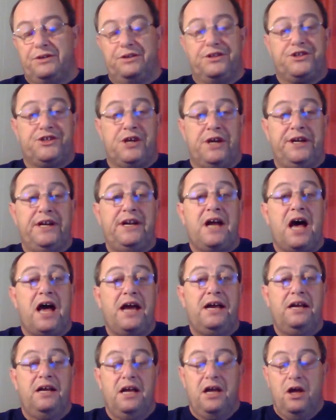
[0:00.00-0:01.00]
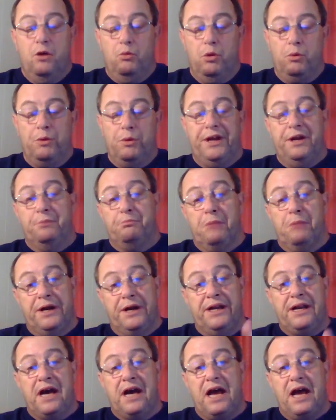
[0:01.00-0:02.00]
Sunday night, we went to
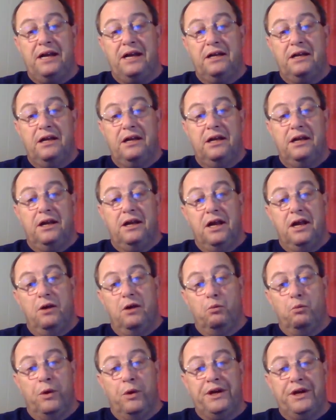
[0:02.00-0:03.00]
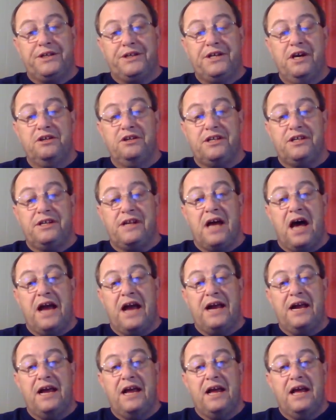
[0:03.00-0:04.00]
Monday night, went to Tuesday
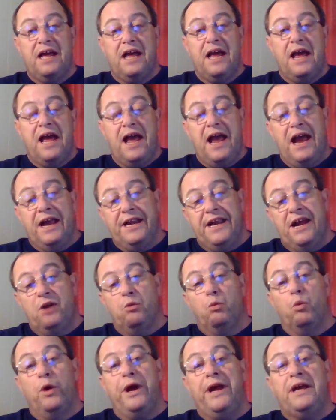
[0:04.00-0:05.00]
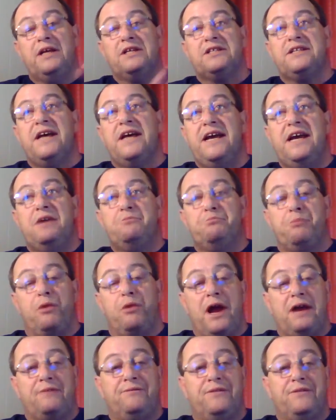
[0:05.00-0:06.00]
night, and then Wednesday at
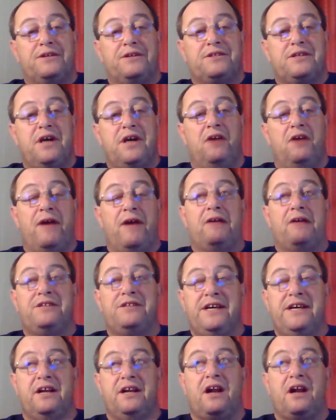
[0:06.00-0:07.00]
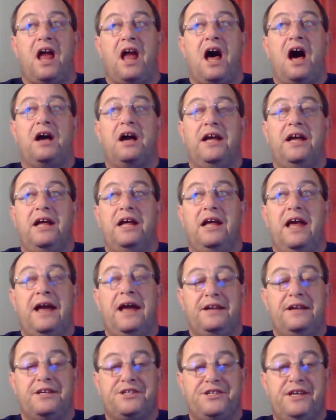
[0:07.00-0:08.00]
breakfast around 10 o'clock
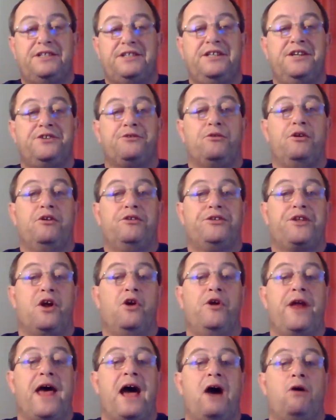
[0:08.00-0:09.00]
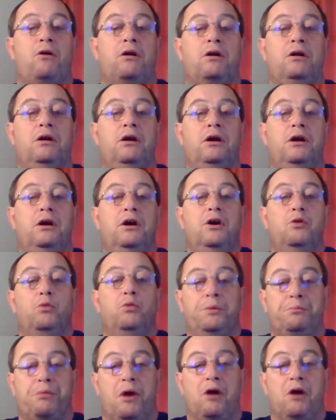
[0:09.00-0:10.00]
at the 63rd hour,
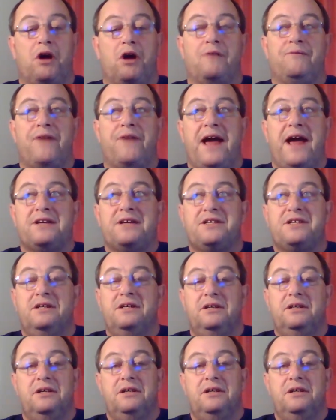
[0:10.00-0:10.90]
we broke our fast.